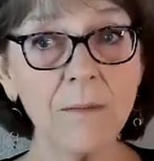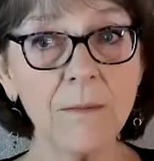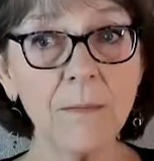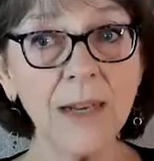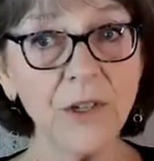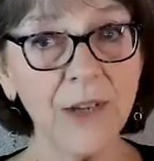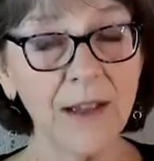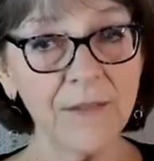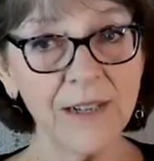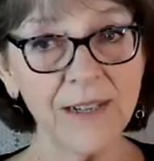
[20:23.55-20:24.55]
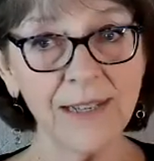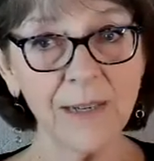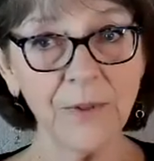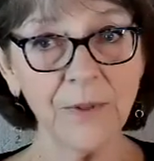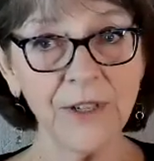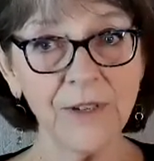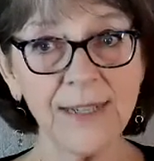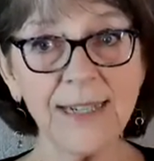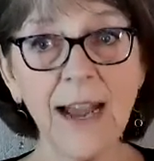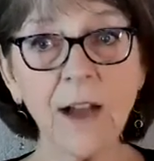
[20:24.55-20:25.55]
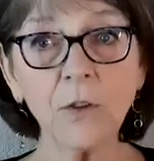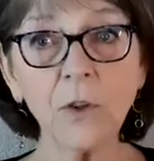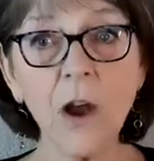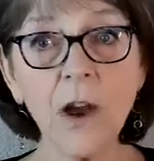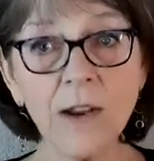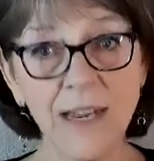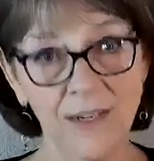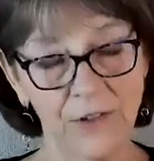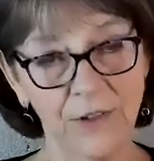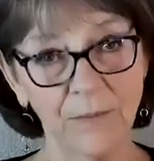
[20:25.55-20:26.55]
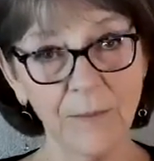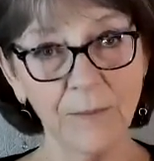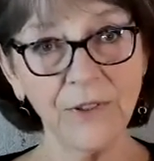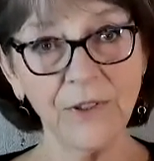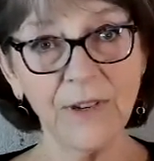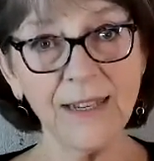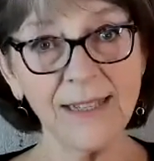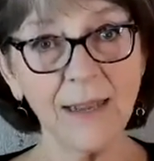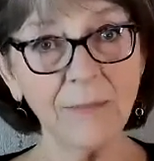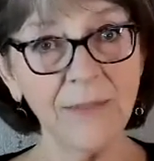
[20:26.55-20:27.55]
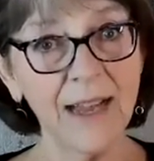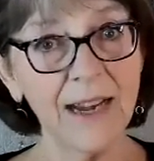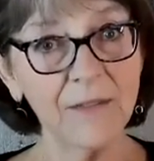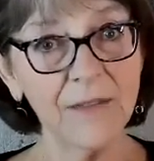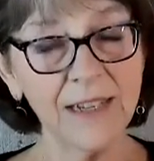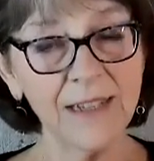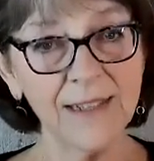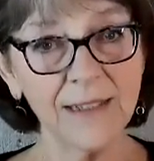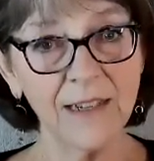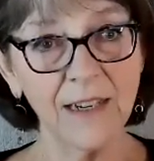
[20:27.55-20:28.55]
much evidence he produced and how long it took people to accept that evidence.